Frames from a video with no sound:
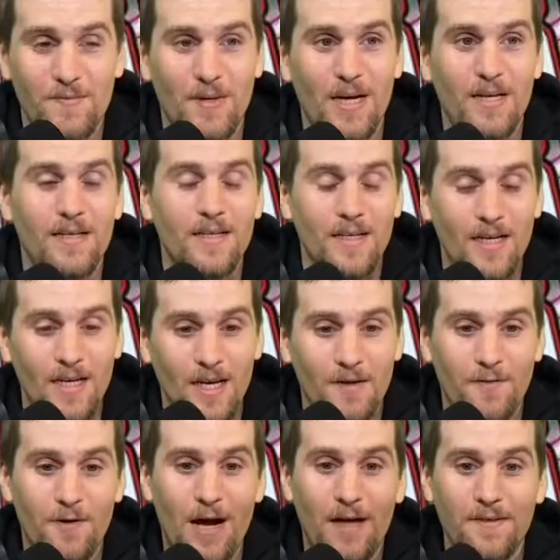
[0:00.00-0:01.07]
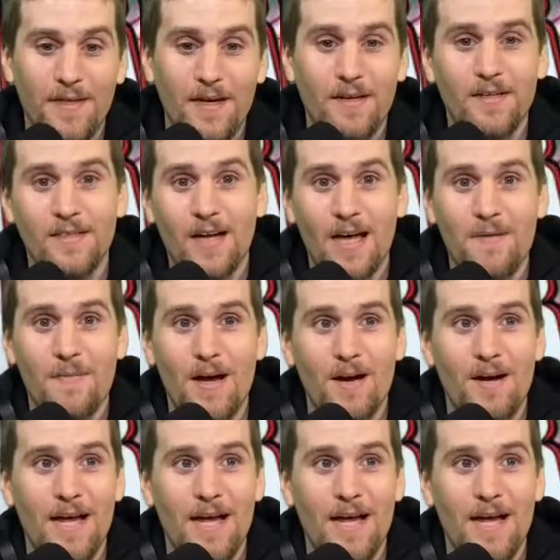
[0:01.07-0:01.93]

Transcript: But if you're out there, Nightmare